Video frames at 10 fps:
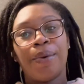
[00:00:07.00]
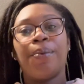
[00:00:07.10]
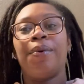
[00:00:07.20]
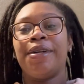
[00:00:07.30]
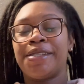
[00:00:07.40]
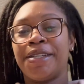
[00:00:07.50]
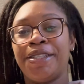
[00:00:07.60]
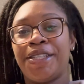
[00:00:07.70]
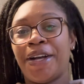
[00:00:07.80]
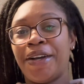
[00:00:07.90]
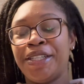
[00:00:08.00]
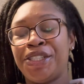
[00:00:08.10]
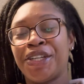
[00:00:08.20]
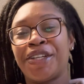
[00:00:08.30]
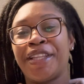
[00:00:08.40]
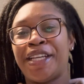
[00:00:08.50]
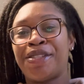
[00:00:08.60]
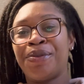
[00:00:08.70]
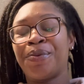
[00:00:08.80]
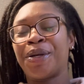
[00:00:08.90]
What's good, y'all? It's your girl, Let's
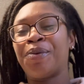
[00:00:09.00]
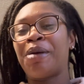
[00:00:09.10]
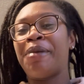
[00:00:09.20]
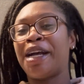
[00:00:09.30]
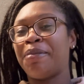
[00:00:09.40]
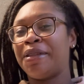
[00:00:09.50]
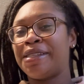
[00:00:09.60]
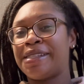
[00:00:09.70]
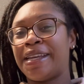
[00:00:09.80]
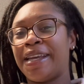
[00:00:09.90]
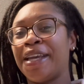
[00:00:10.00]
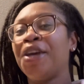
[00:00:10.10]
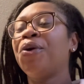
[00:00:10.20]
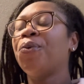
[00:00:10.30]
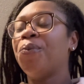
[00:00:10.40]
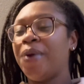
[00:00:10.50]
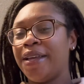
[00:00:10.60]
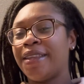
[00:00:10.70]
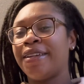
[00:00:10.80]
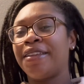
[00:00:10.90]
Super, and we're back up in this thing
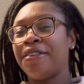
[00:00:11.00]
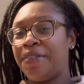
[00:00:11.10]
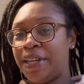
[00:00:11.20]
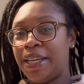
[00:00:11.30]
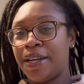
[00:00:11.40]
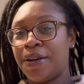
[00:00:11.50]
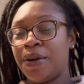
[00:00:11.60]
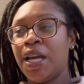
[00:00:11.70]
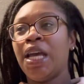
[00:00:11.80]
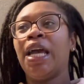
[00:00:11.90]
with another video.